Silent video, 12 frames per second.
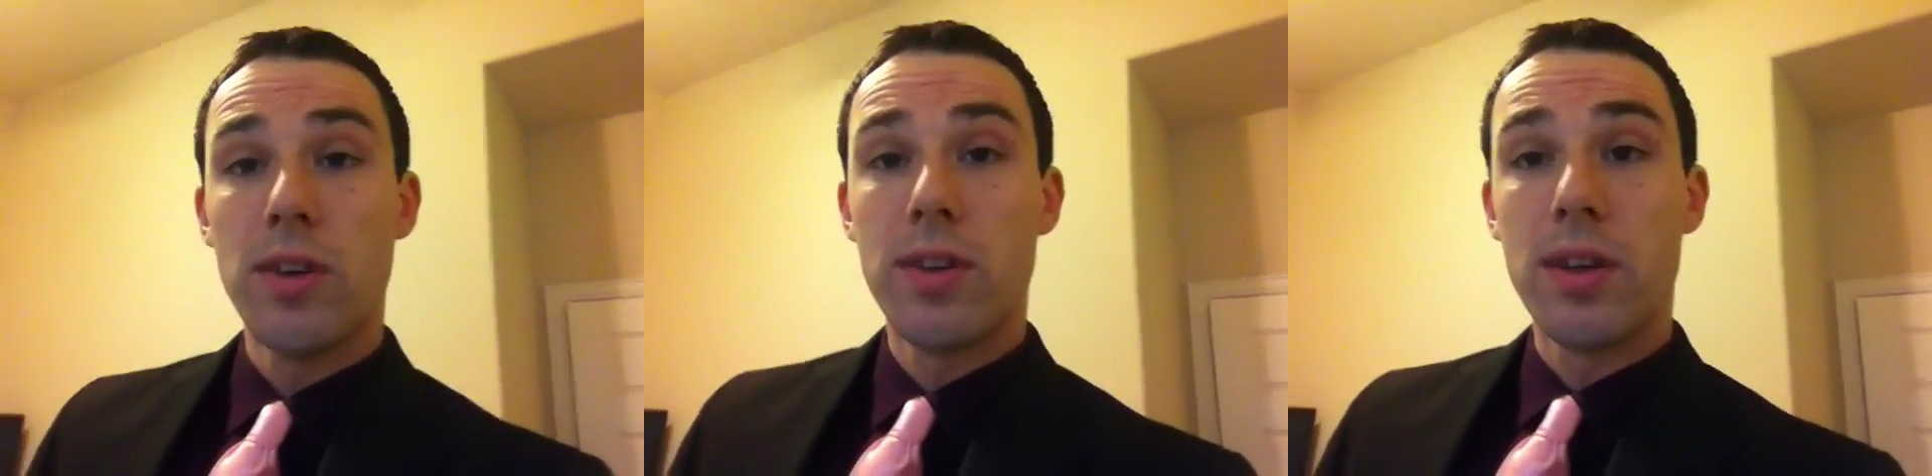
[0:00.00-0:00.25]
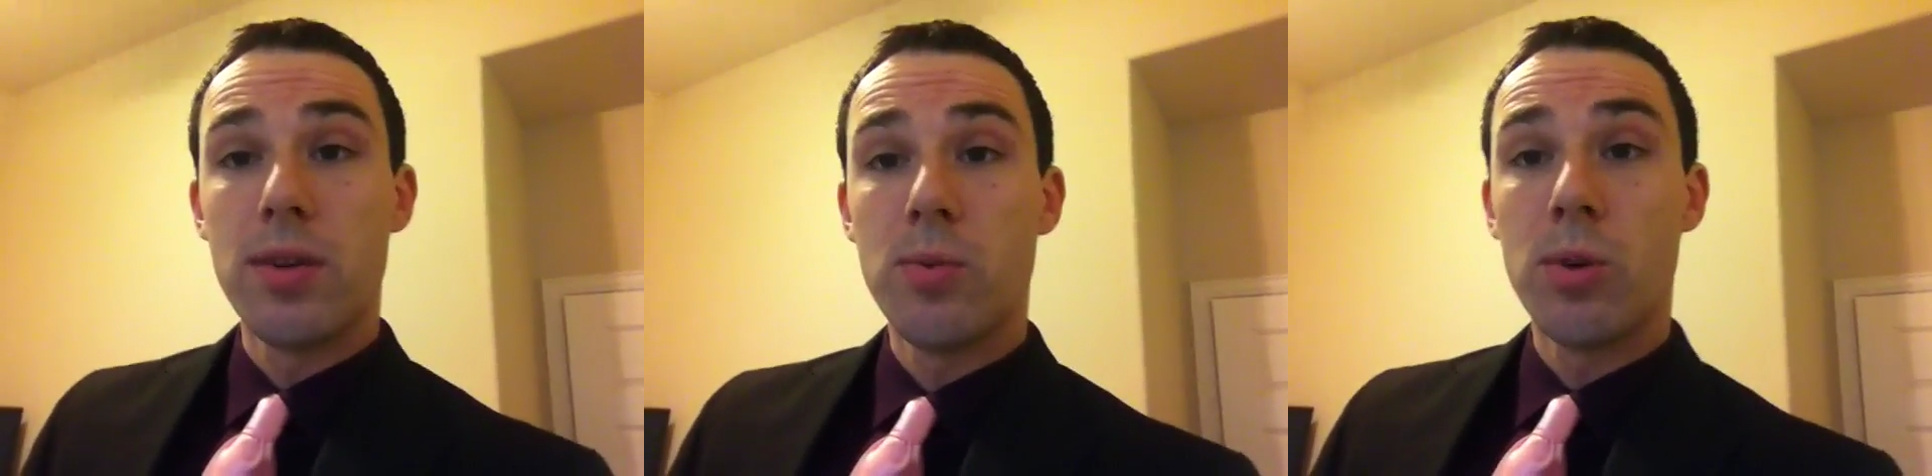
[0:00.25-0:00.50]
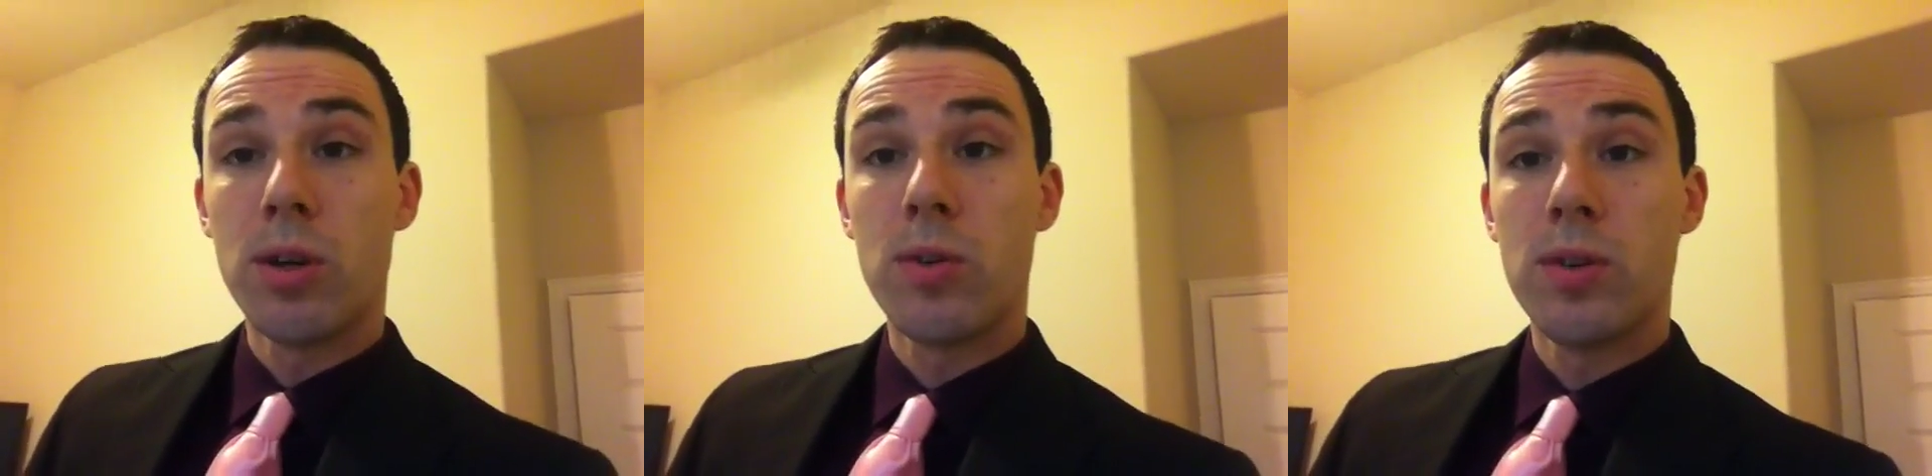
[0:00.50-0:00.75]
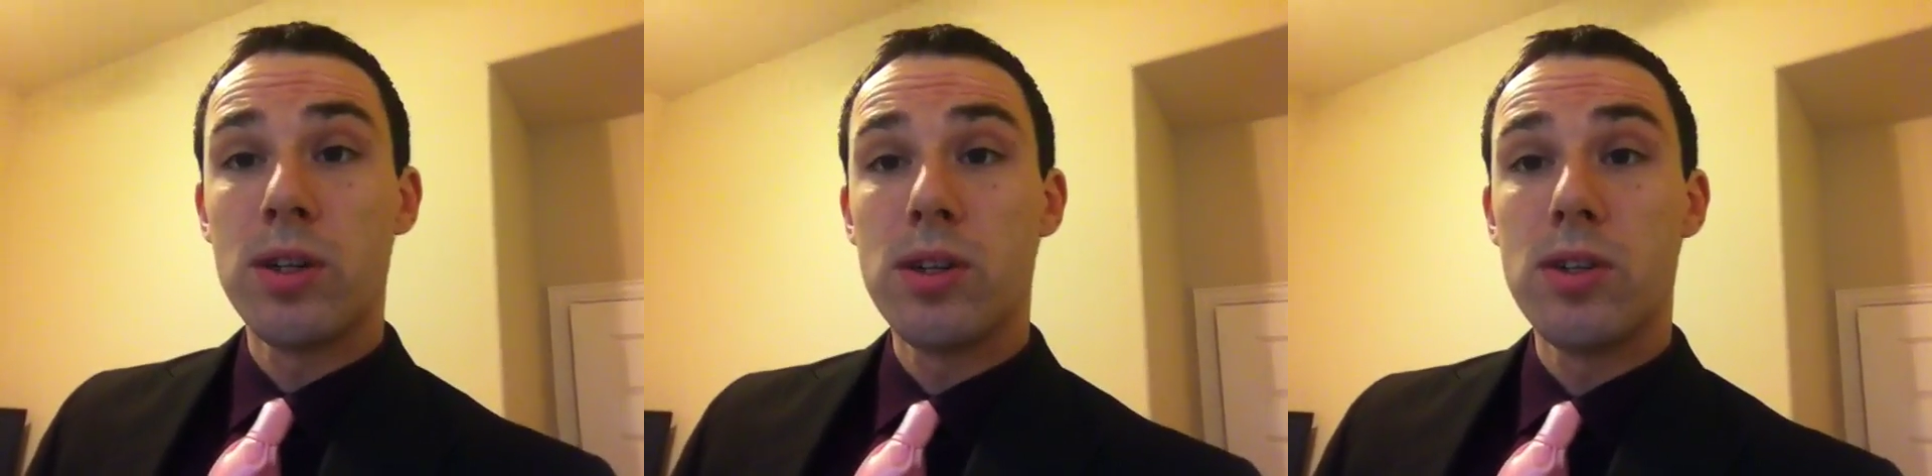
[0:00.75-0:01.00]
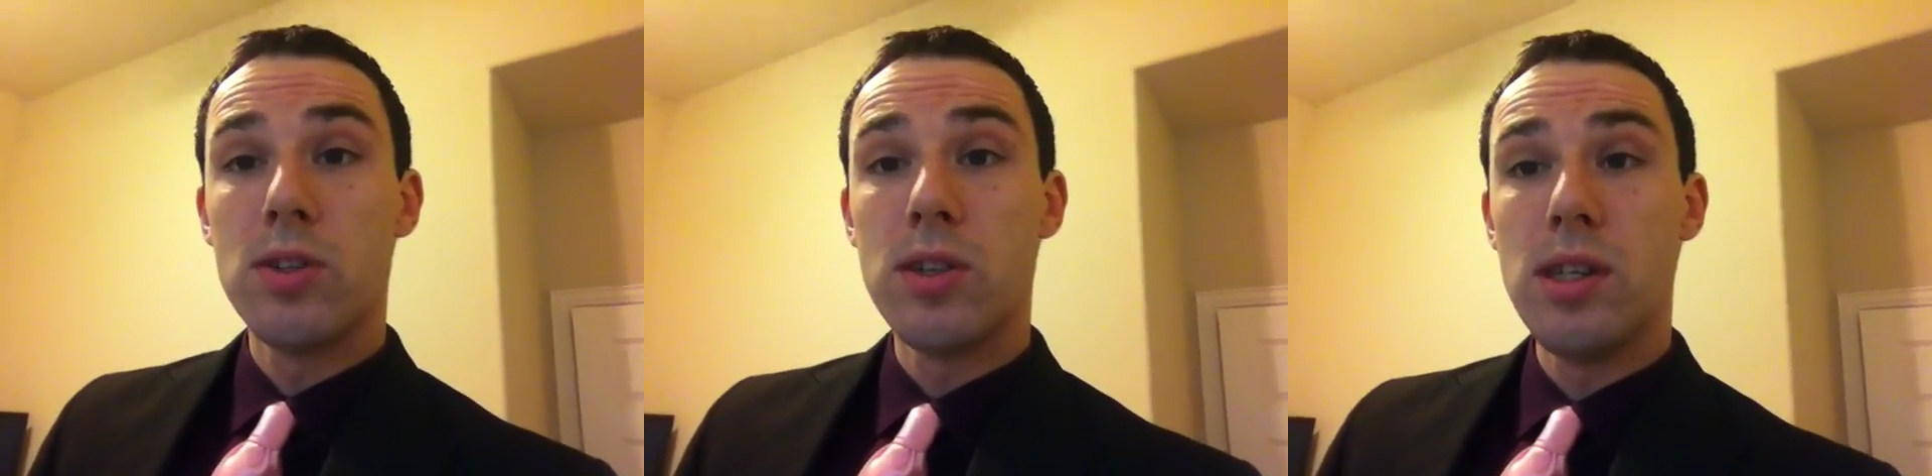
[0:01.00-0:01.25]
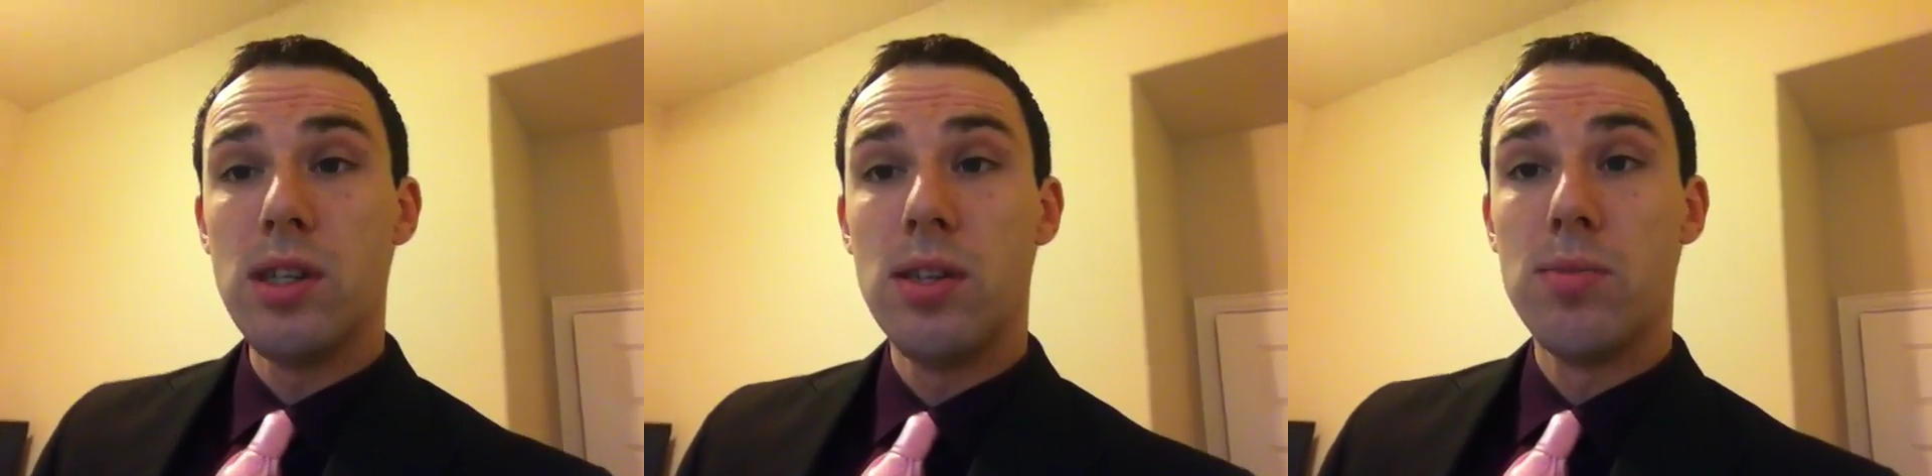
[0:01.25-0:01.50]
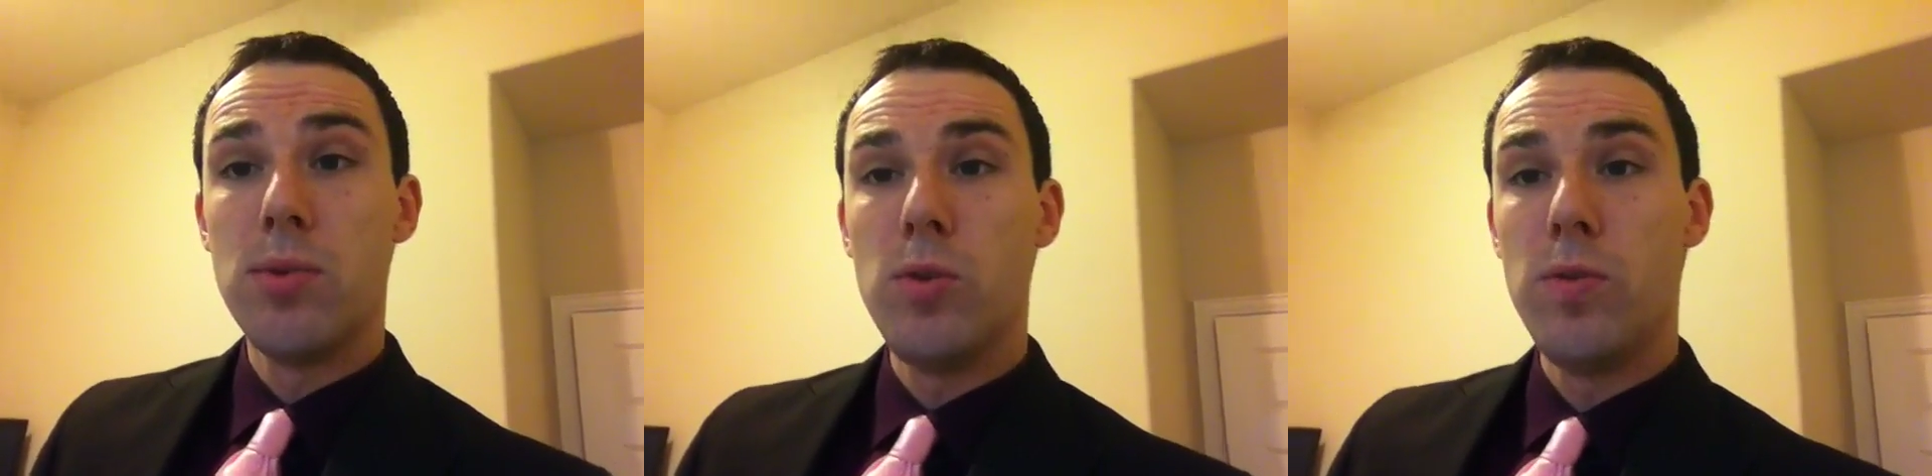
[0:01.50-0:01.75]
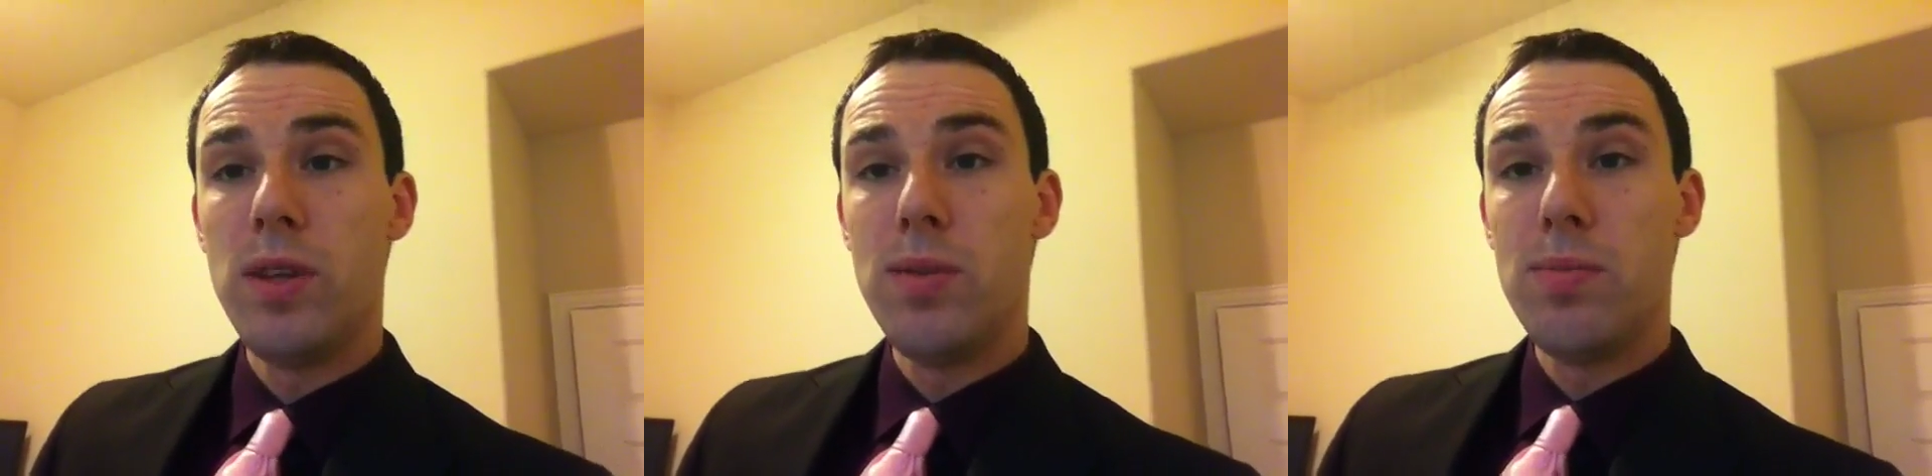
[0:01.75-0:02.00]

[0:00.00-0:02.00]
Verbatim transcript: and then we're going to see the movie